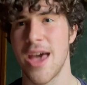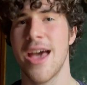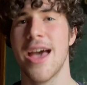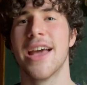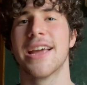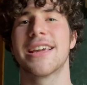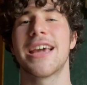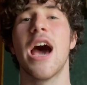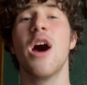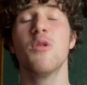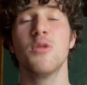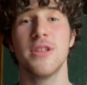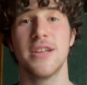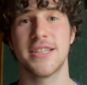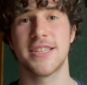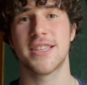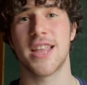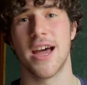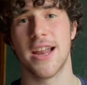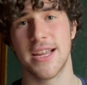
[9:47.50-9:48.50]
Countless
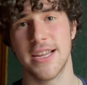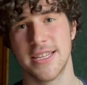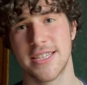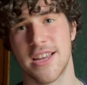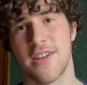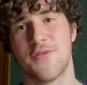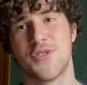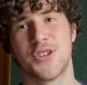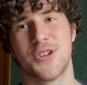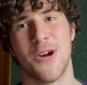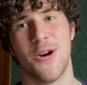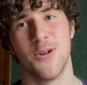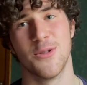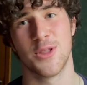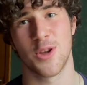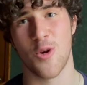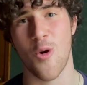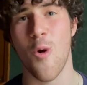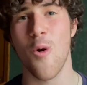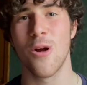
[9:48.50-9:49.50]
studies have shown the
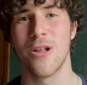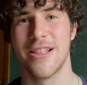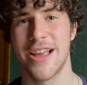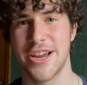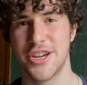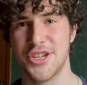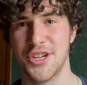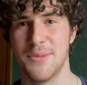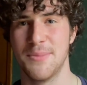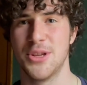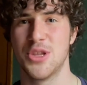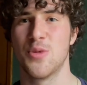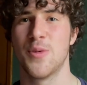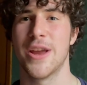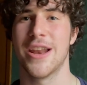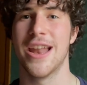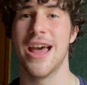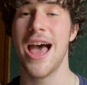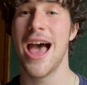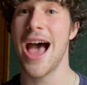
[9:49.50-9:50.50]
correlation between
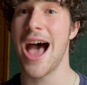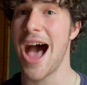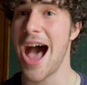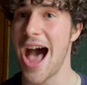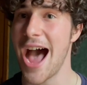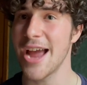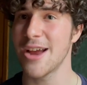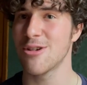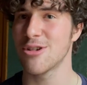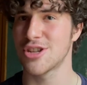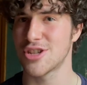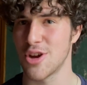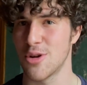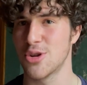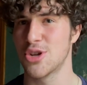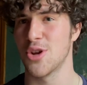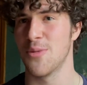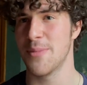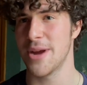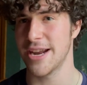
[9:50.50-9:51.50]
higher
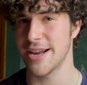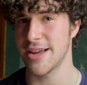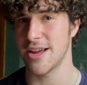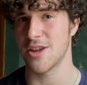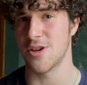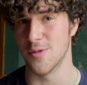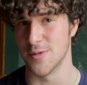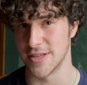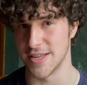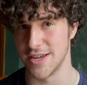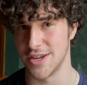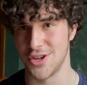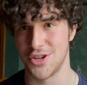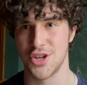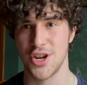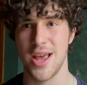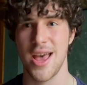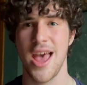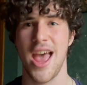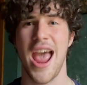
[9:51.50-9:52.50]
social media usage
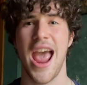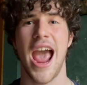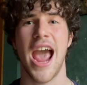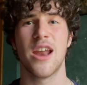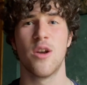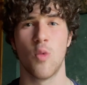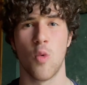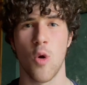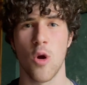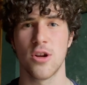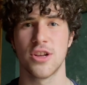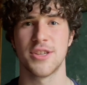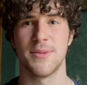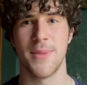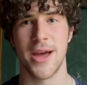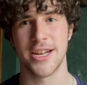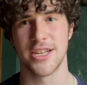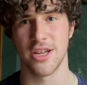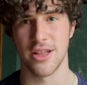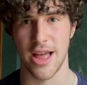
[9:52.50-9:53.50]
and worse
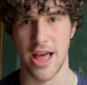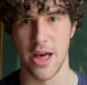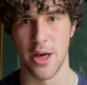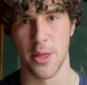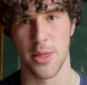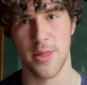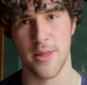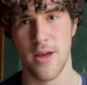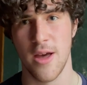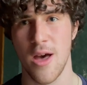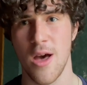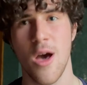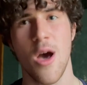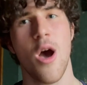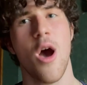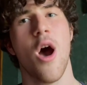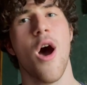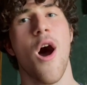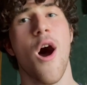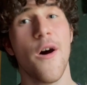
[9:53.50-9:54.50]
mental health.
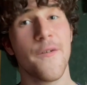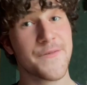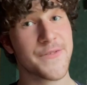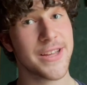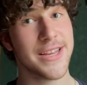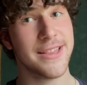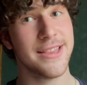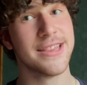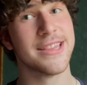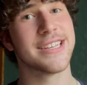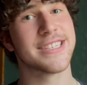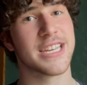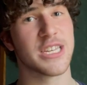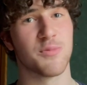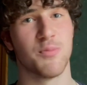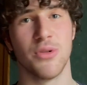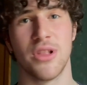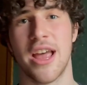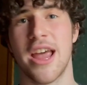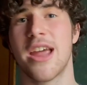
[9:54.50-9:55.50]
Often, this is
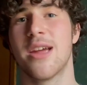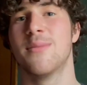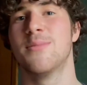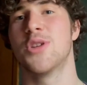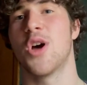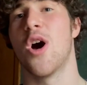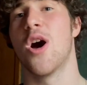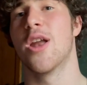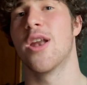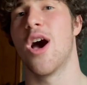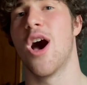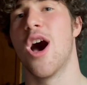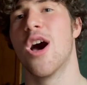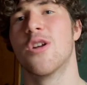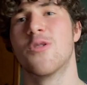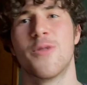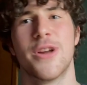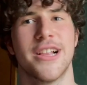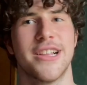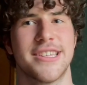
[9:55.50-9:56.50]
blamed on
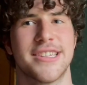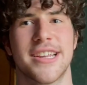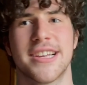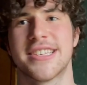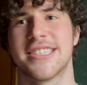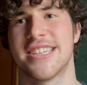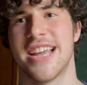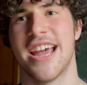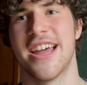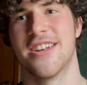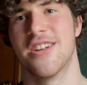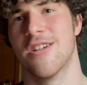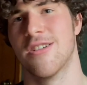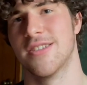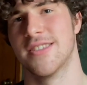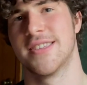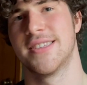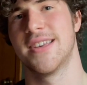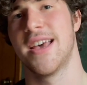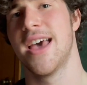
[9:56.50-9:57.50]
unrealistic
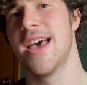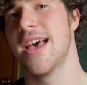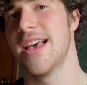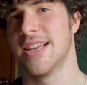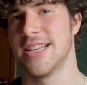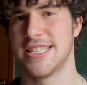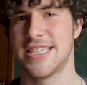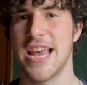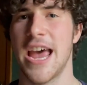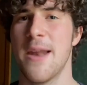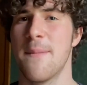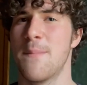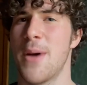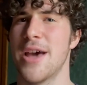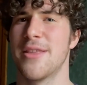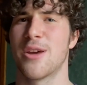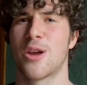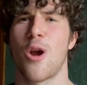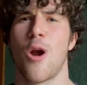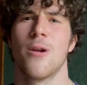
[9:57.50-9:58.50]
standards, set by the
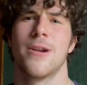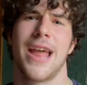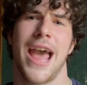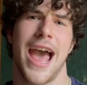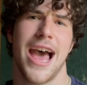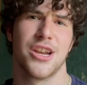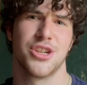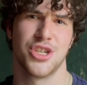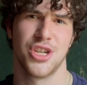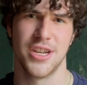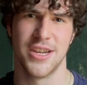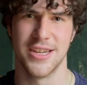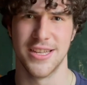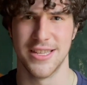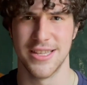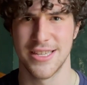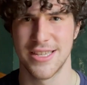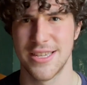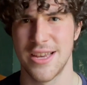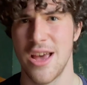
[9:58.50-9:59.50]

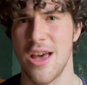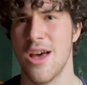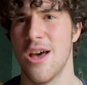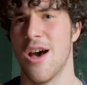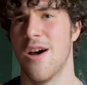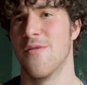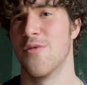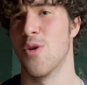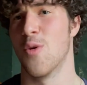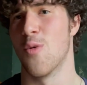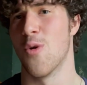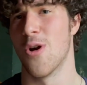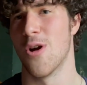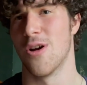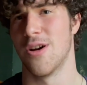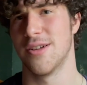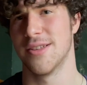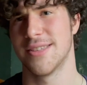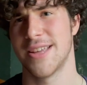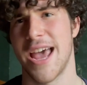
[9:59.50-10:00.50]
Kardashians of the
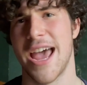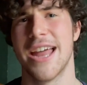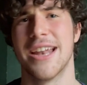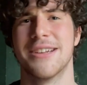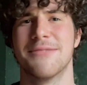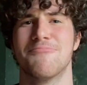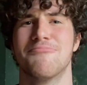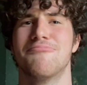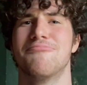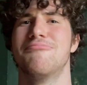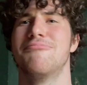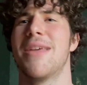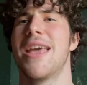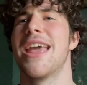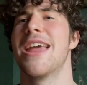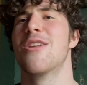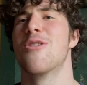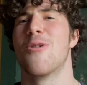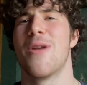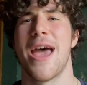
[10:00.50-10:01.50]
world and
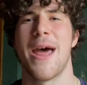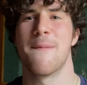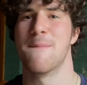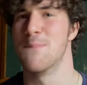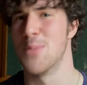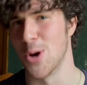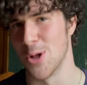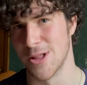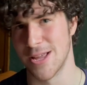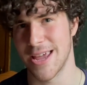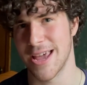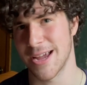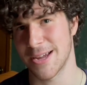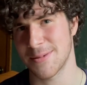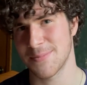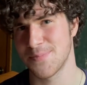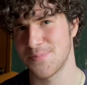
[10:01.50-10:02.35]
internet bullying.